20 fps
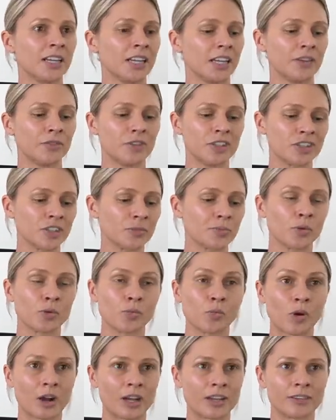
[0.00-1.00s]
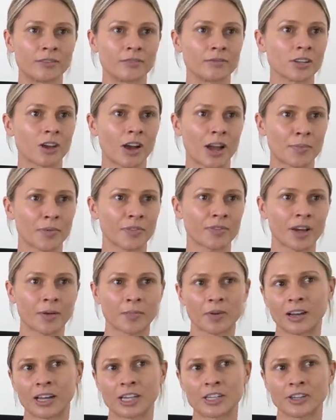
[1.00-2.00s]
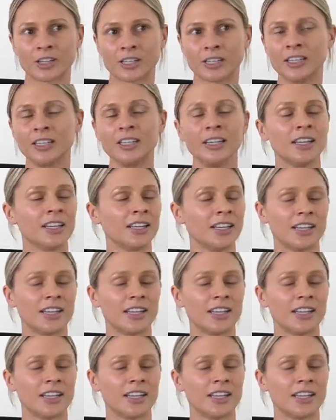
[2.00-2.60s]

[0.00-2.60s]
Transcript: If you just put one type of carbohydrate in,